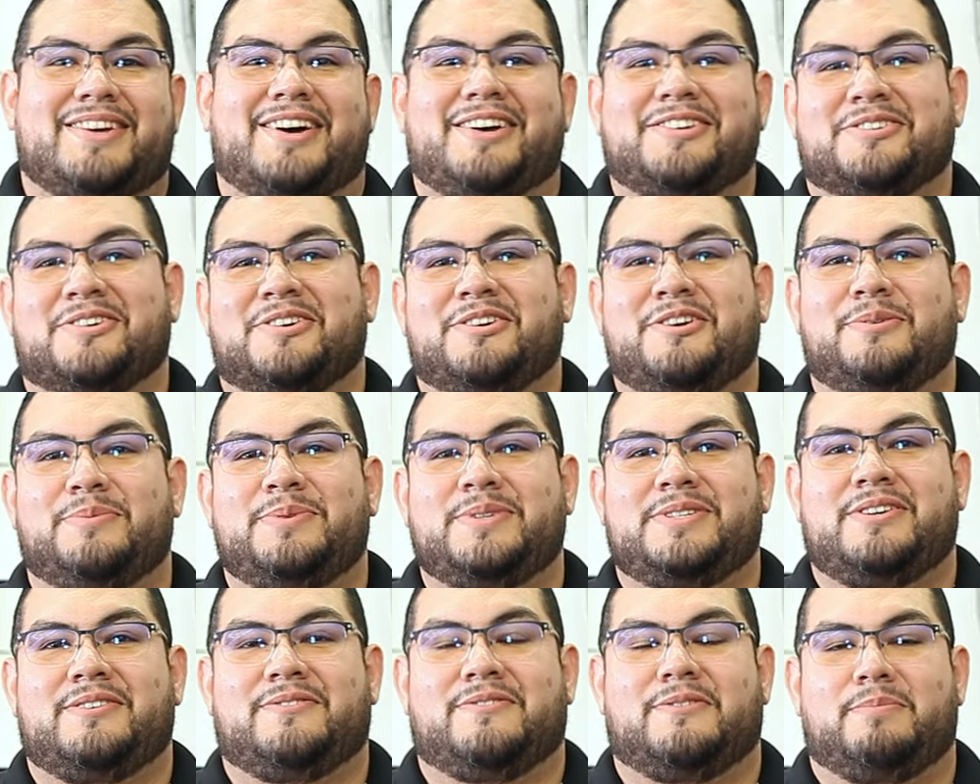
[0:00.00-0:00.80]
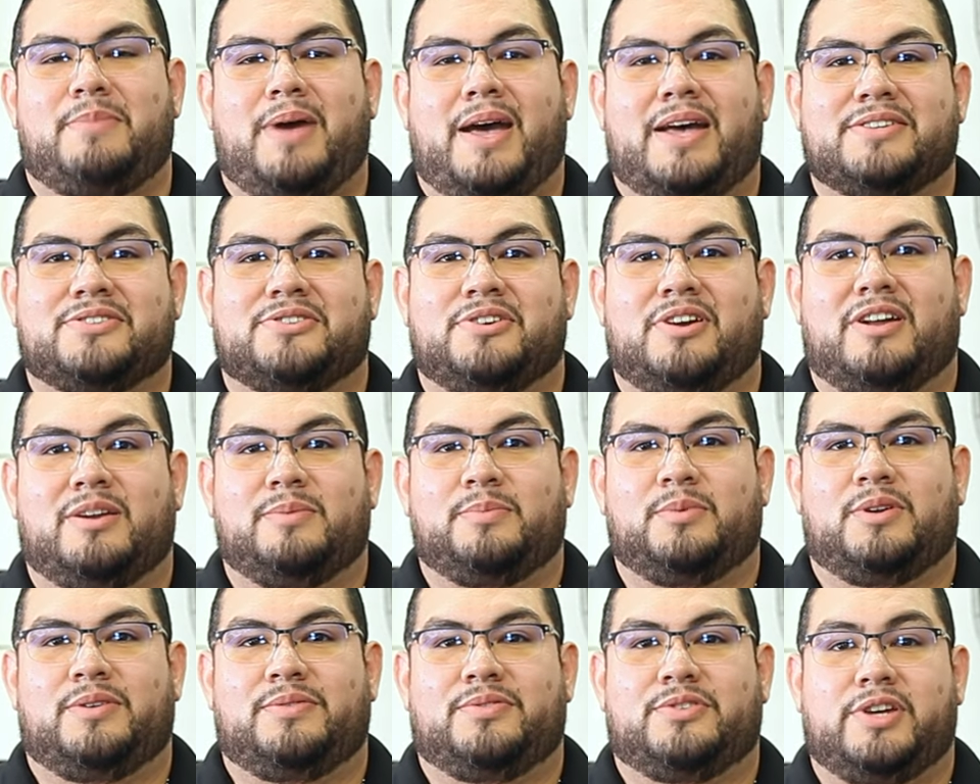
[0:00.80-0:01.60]
Oscar Gomez here from Master
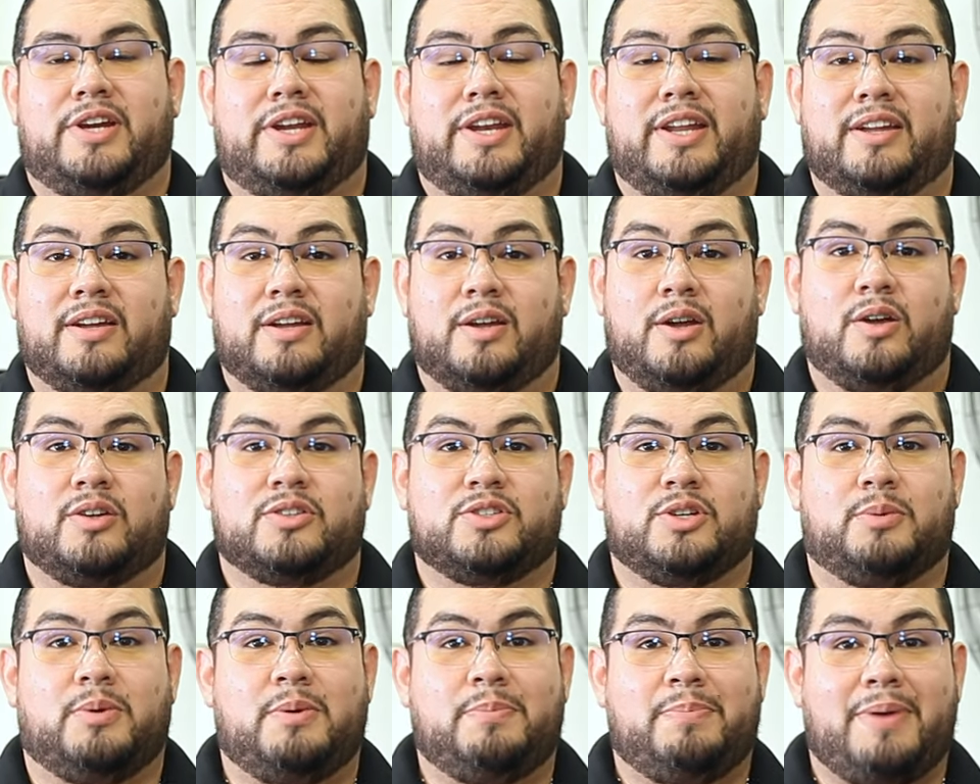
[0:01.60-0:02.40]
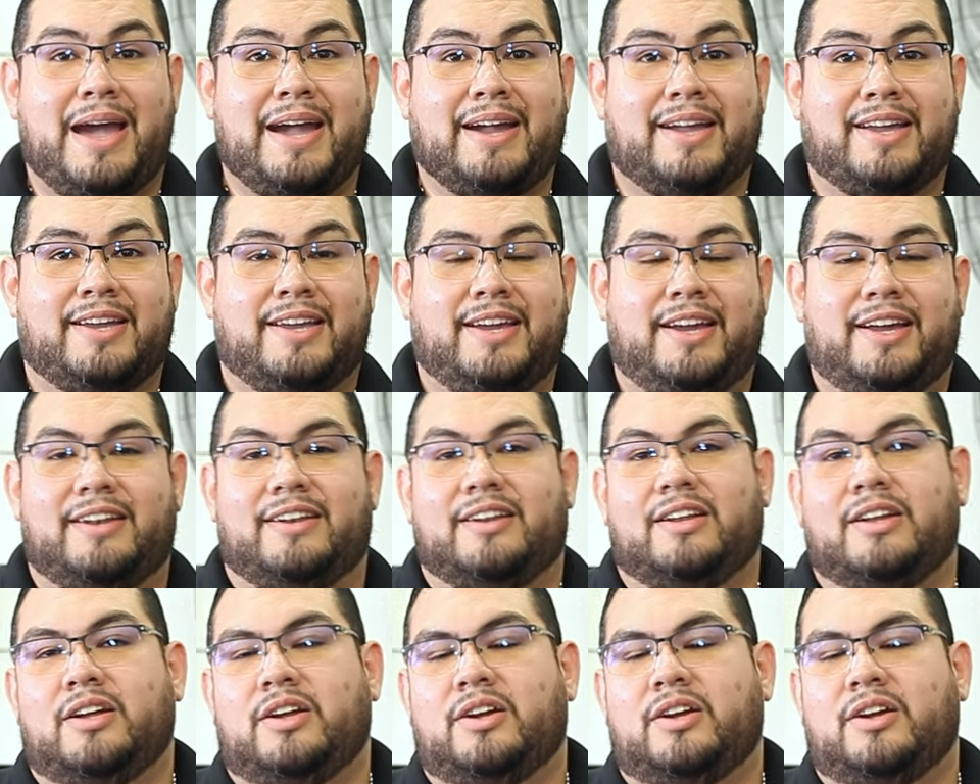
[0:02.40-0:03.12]
Automotive Training. So we're back again.